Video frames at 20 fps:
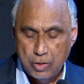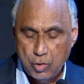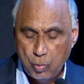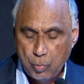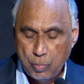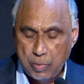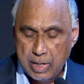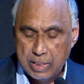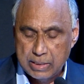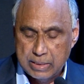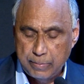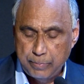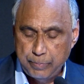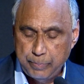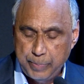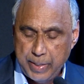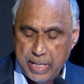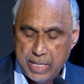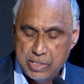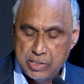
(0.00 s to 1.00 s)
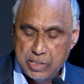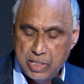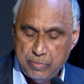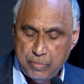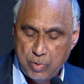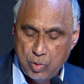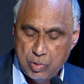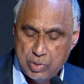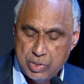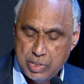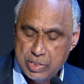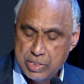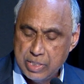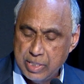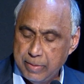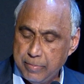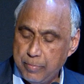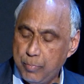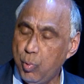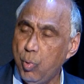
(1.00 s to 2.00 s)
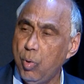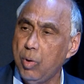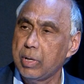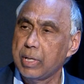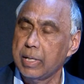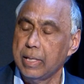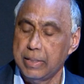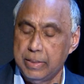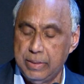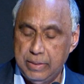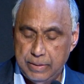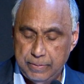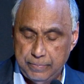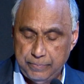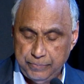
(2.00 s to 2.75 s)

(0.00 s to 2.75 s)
while the bricks and mortars are important,